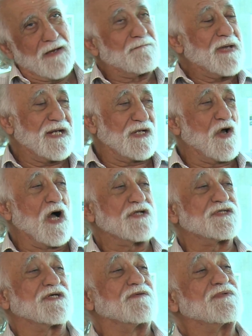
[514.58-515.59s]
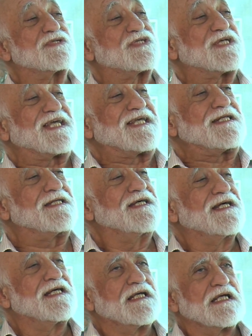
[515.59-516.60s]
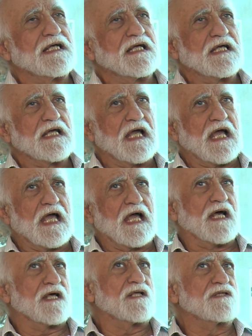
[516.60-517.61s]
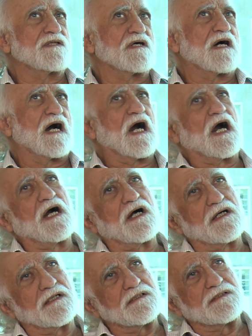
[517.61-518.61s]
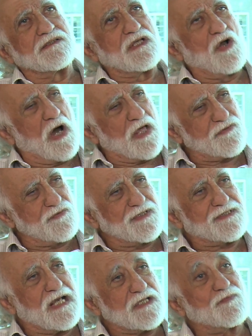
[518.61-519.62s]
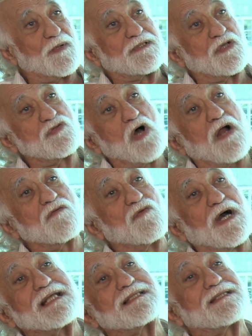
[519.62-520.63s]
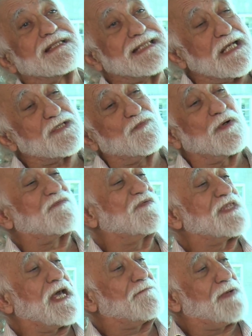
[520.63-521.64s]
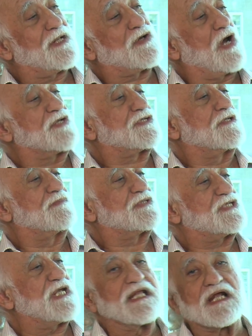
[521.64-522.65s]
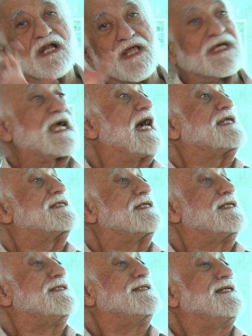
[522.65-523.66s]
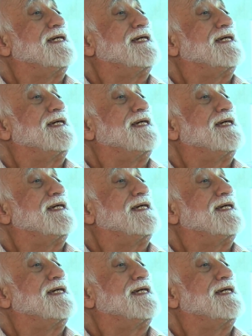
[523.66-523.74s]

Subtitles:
pedagogical machine, and the author of the textbook did not write the textbook for that pedagogical machine. Another guy did,